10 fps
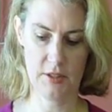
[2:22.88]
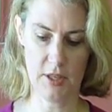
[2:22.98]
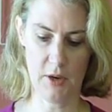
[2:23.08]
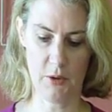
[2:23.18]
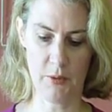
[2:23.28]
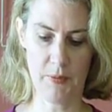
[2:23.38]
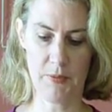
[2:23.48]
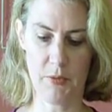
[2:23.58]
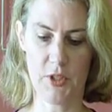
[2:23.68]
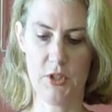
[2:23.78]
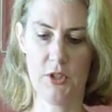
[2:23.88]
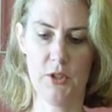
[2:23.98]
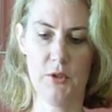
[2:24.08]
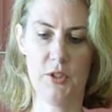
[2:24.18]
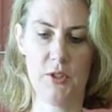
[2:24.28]
So, what you
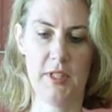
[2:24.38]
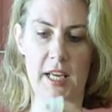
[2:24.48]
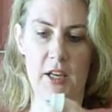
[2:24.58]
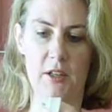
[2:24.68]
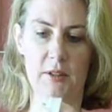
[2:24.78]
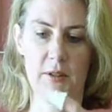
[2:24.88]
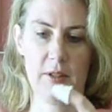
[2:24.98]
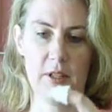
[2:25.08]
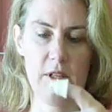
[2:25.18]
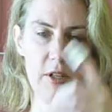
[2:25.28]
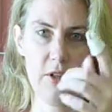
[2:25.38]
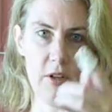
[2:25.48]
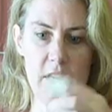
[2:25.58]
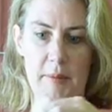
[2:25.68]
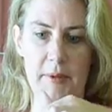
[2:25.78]
do is you take your
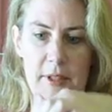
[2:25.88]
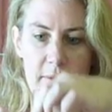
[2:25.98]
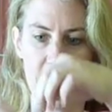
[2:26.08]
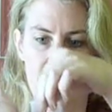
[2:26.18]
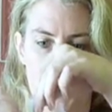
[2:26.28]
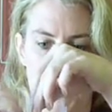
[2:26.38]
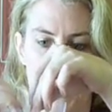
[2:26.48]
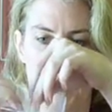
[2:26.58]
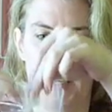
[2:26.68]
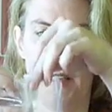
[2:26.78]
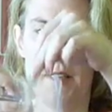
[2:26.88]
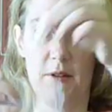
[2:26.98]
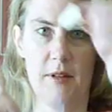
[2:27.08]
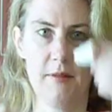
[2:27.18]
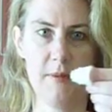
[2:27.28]
coupler,
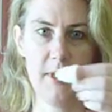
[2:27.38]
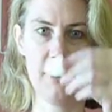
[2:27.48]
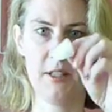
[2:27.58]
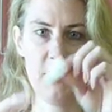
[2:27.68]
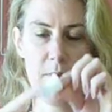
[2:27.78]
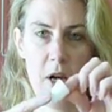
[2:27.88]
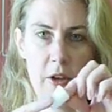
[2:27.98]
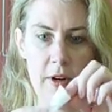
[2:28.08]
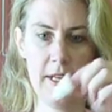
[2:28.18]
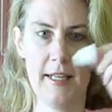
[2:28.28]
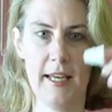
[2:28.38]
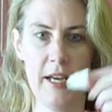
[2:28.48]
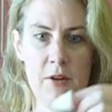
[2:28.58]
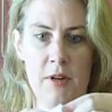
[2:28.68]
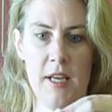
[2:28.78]
the smaller end
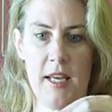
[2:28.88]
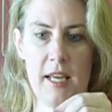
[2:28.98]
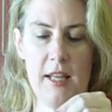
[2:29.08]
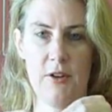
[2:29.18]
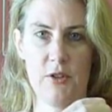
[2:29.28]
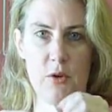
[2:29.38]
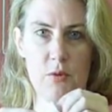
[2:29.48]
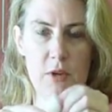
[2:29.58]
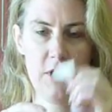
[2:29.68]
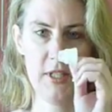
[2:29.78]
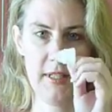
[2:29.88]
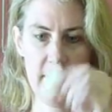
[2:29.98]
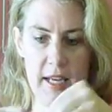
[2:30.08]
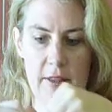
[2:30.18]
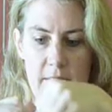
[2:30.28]
down, there's no ridges
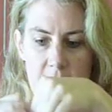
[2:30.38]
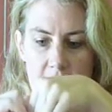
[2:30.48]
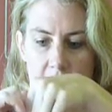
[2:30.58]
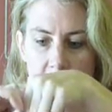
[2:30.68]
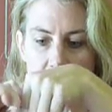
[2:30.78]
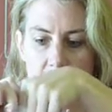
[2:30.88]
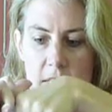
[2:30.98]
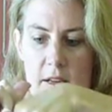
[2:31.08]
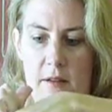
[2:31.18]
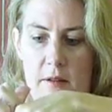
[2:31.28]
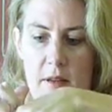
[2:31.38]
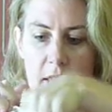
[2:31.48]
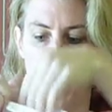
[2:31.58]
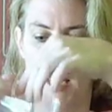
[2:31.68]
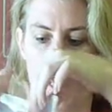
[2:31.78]
on that end,
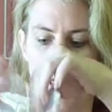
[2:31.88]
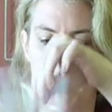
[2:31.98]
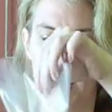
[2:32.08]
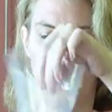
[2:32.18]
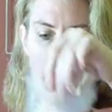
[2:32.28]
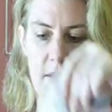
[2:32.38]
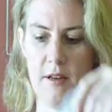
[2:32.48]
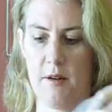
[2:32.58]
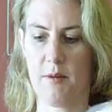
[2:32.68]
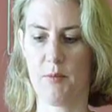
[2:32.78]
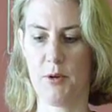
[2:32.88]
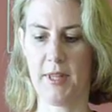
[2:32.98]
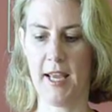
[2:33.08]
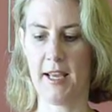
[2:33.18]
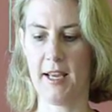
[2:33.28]
and put
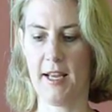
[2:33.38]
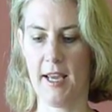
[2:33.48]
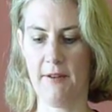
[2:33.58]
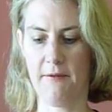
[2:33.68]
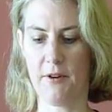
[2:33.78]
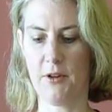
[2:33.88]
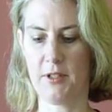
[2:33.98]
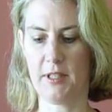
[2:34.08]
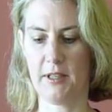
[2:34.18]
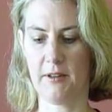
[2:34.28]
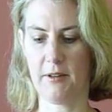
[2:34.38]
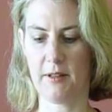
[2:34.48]
that head first and